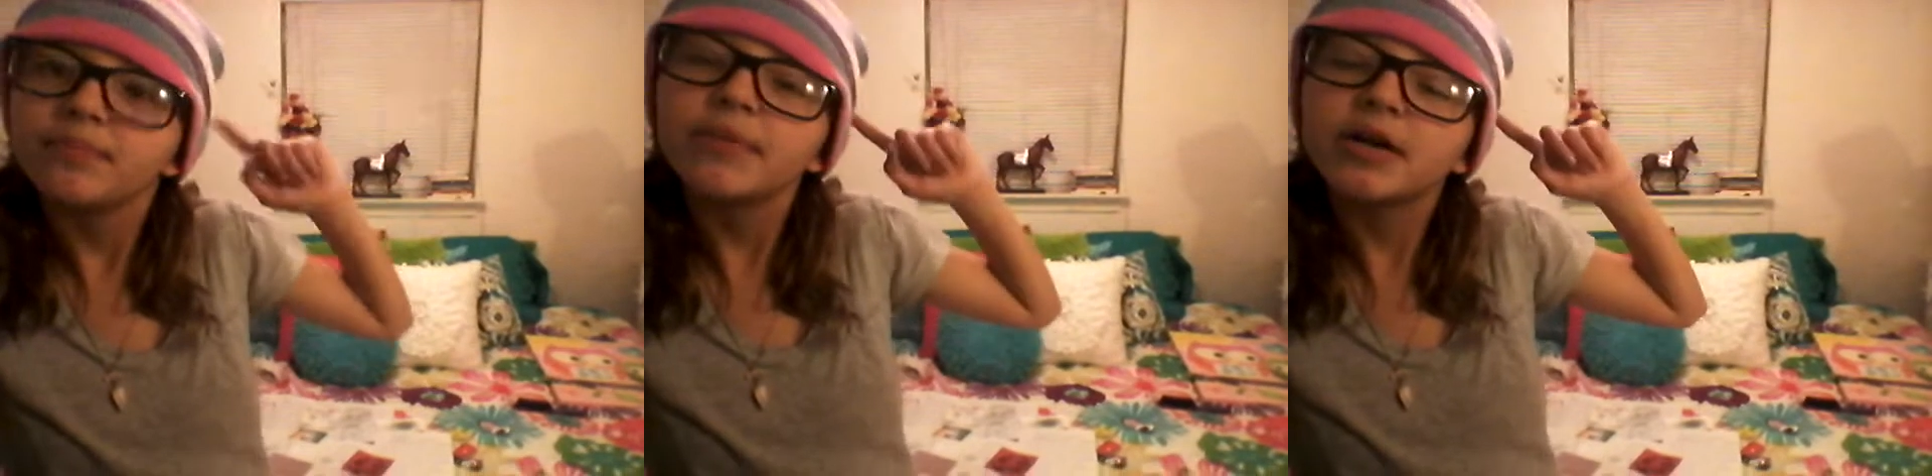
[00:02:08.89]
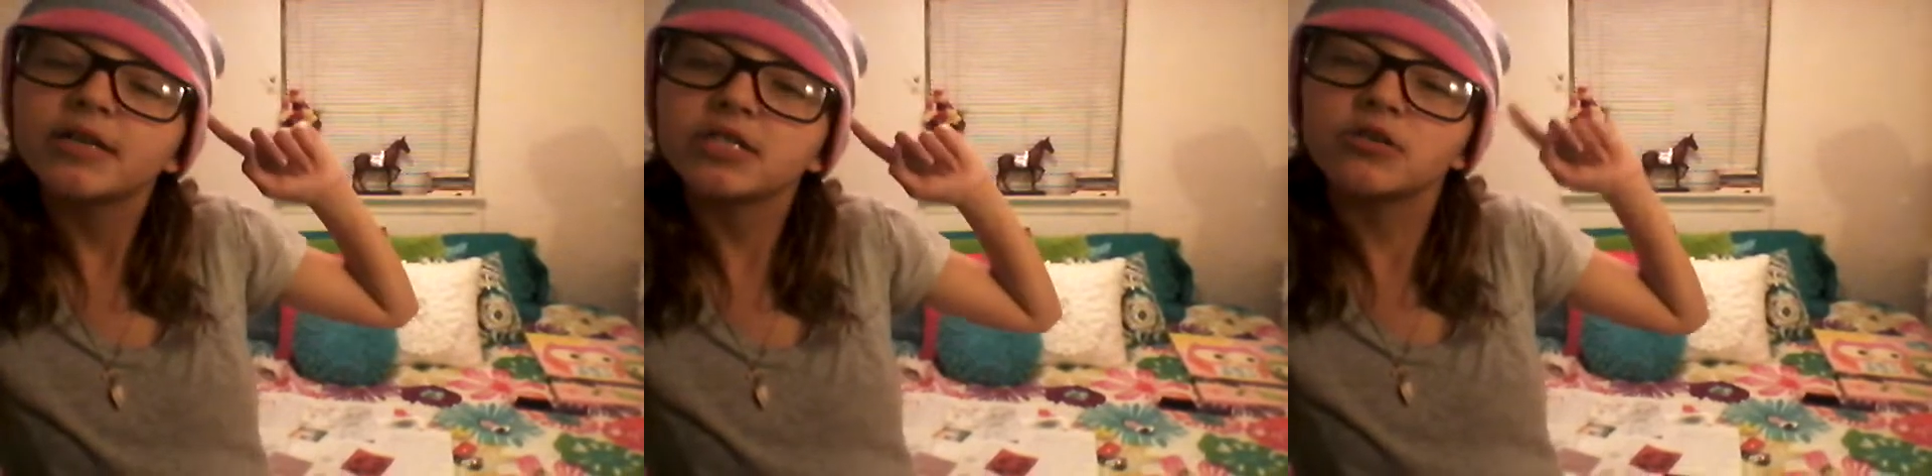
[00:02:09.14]

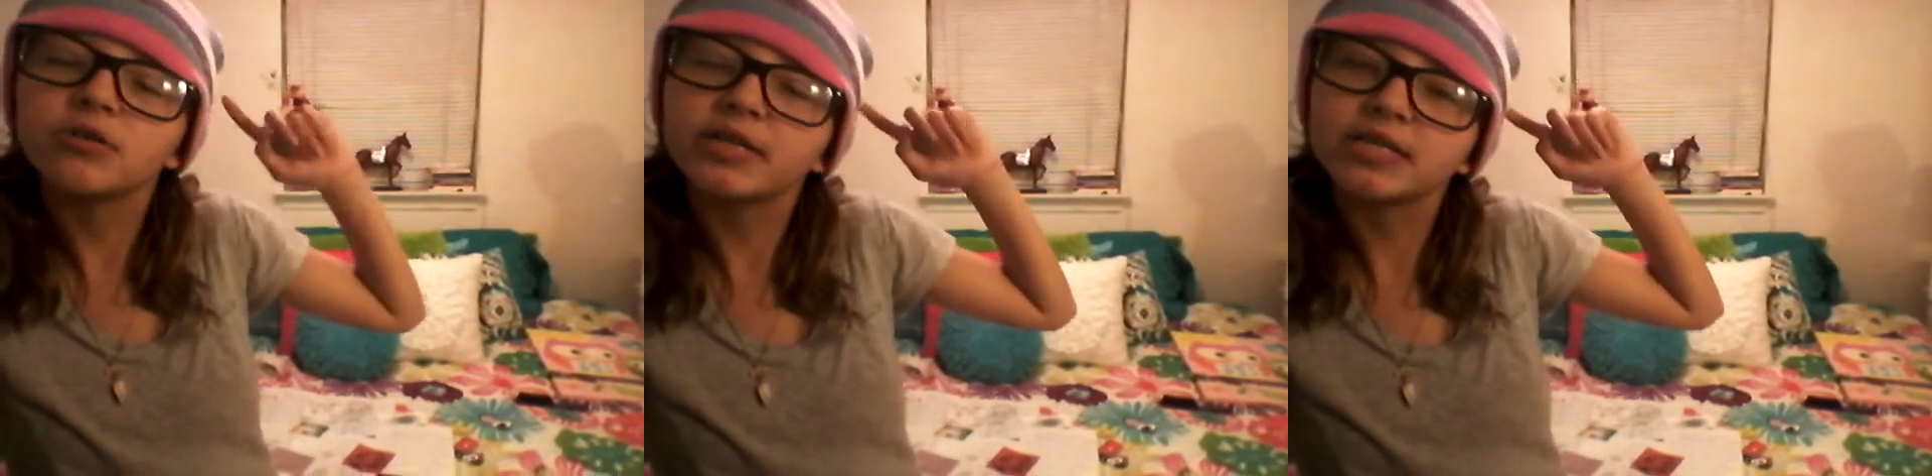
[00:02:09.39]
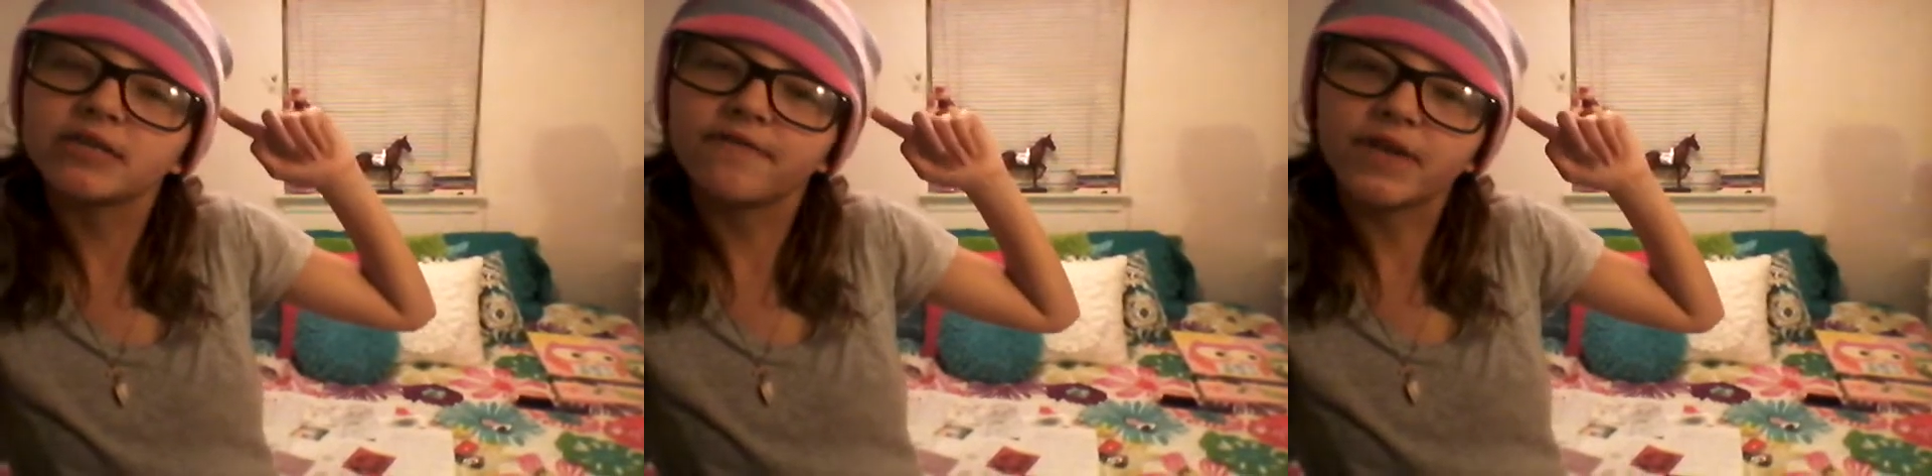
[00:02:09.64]
I just don't
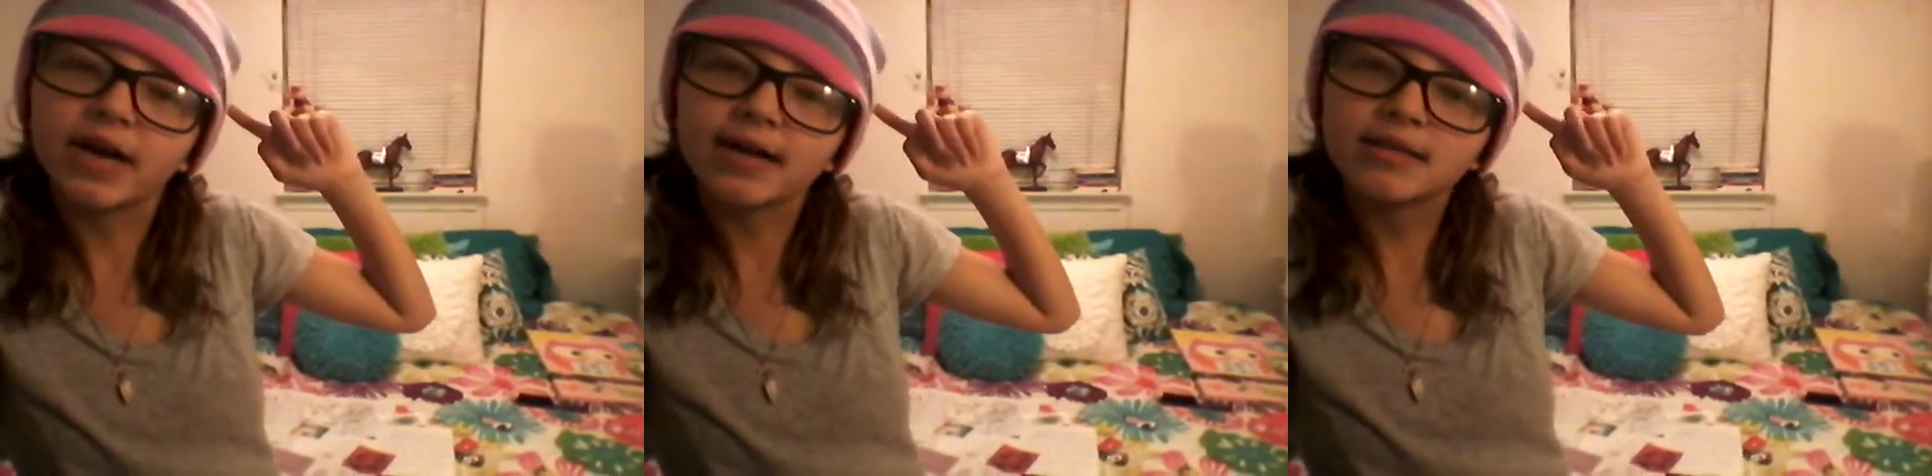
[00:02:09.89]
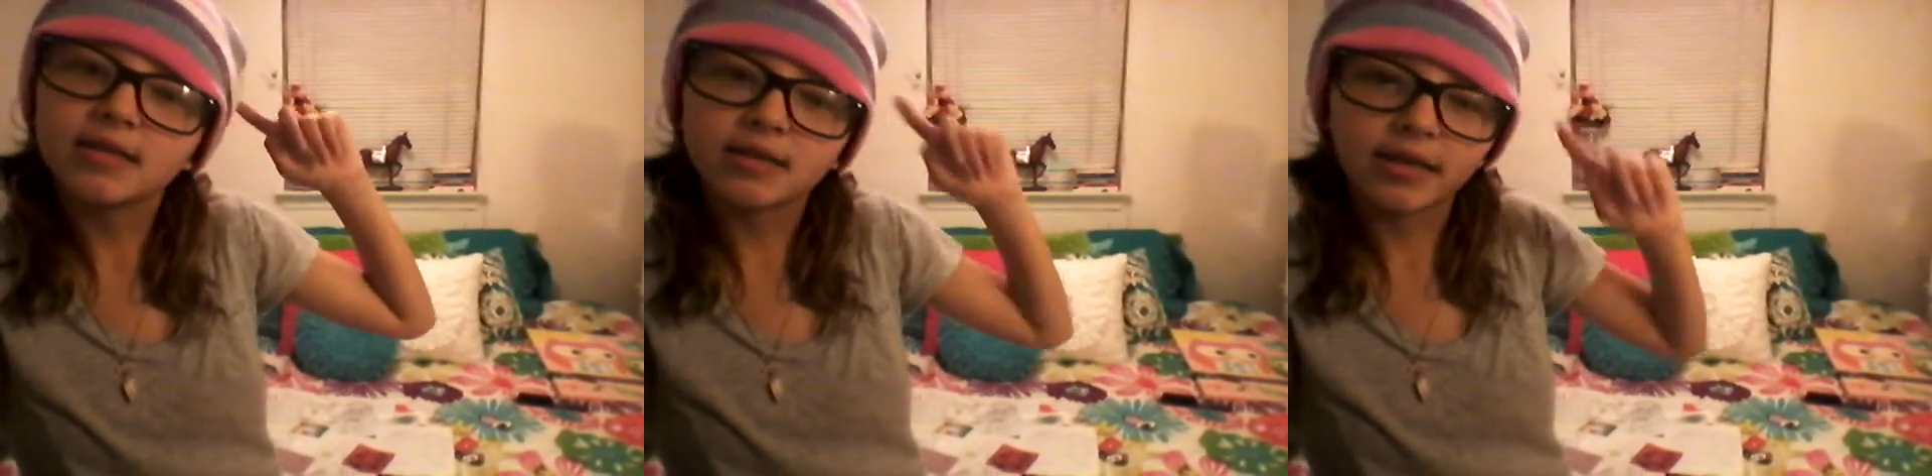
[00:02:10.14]
like the
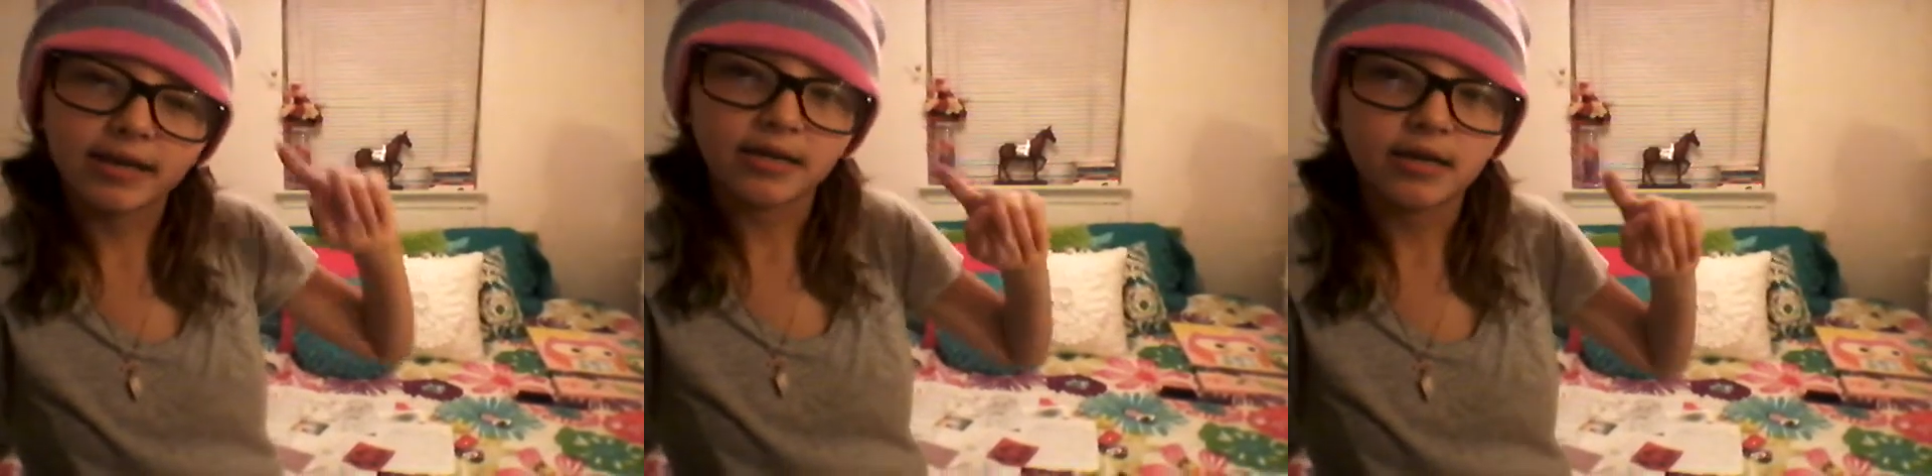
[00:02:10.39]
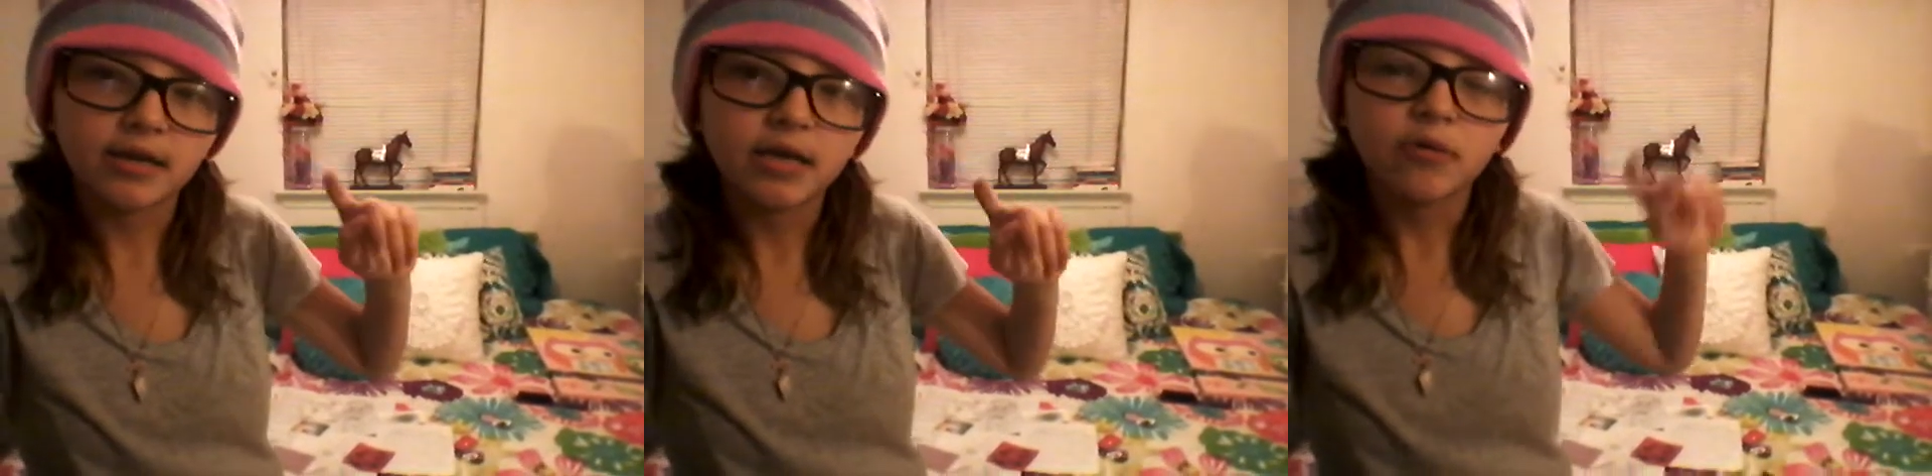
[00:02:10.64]
fact that like
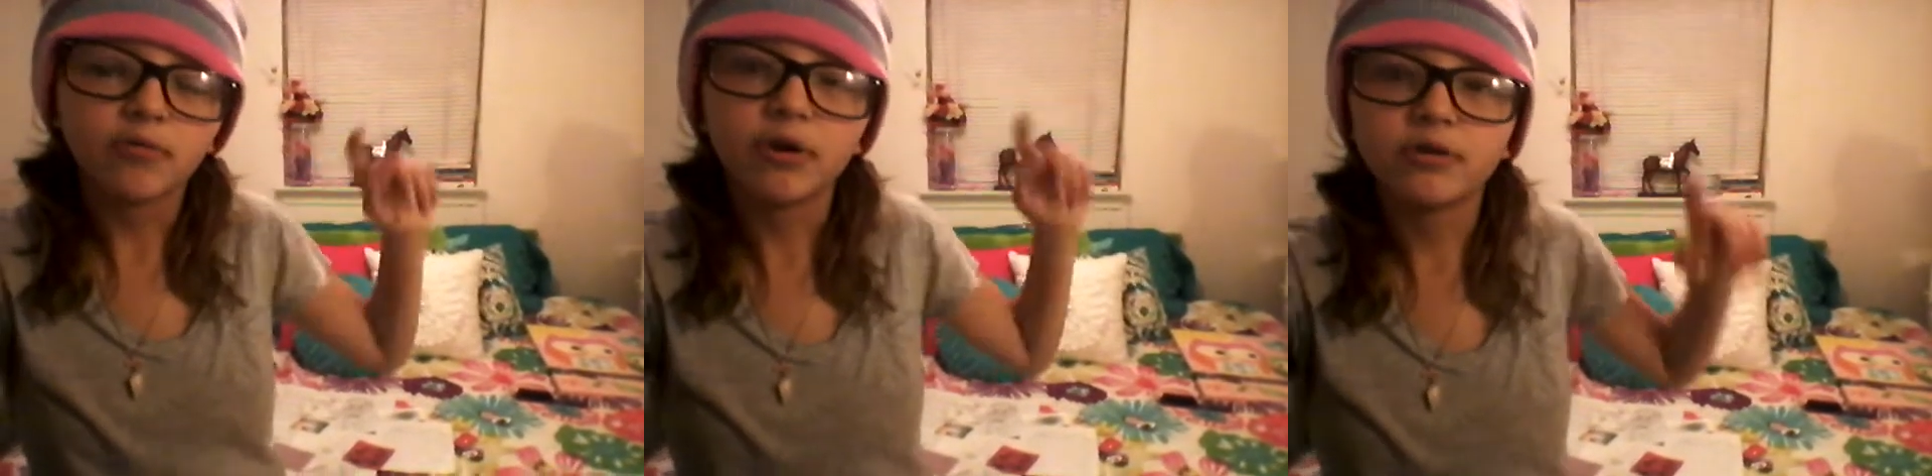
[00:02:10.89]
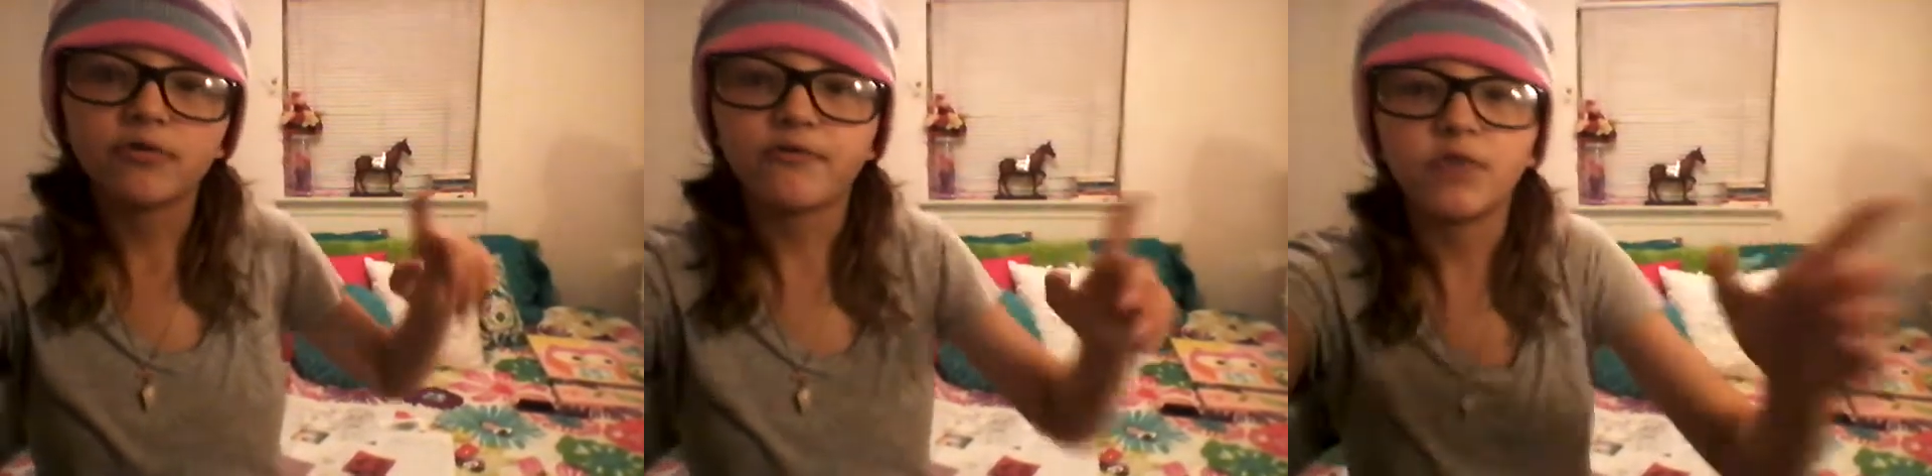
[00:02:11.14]
when
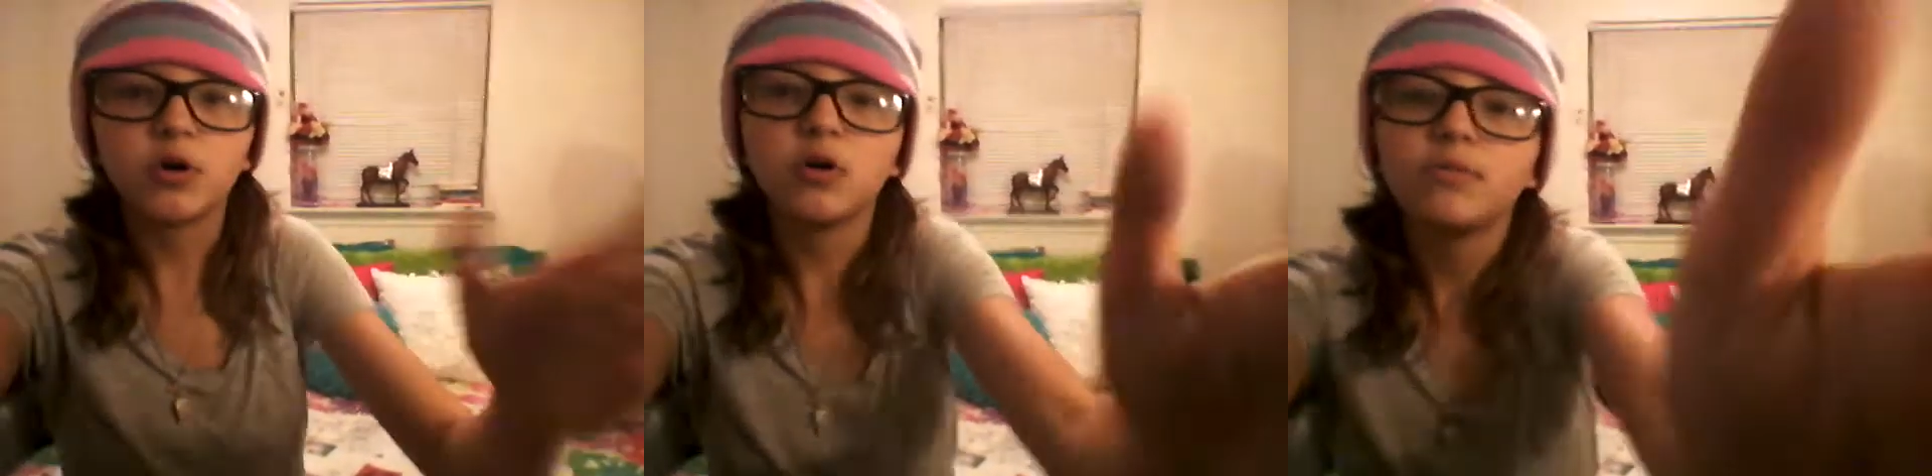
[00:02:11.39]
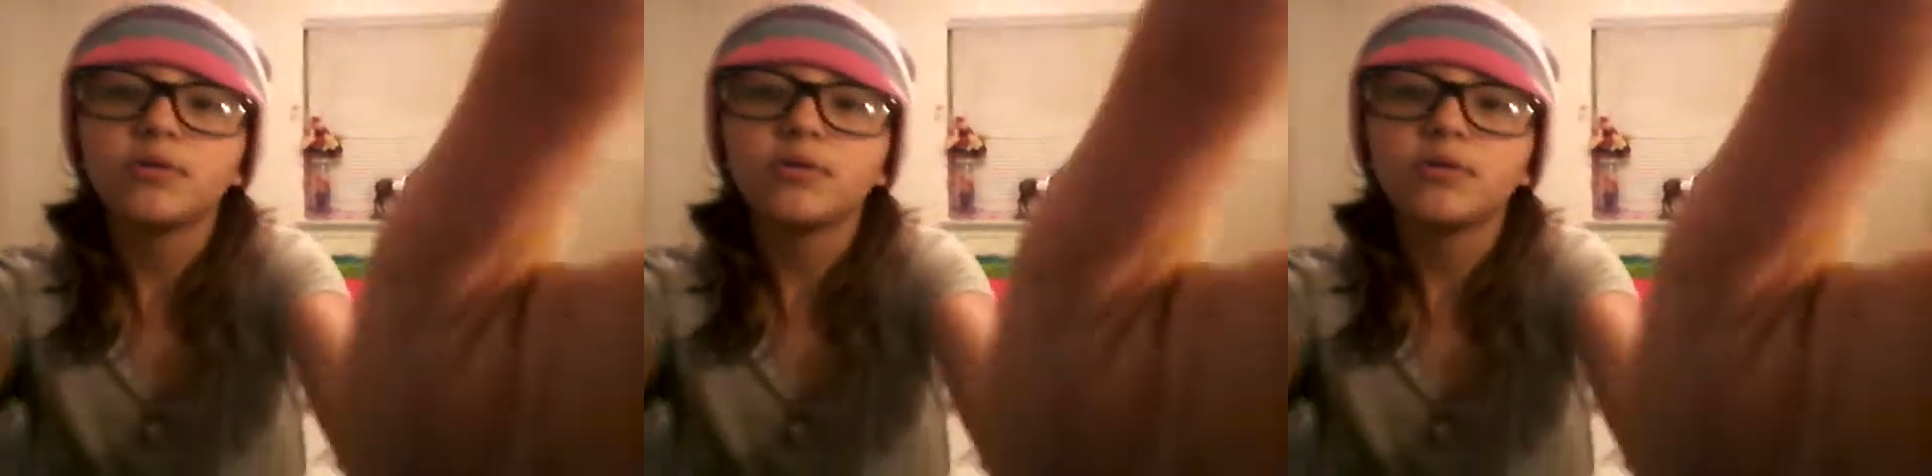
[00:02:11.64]
you film, you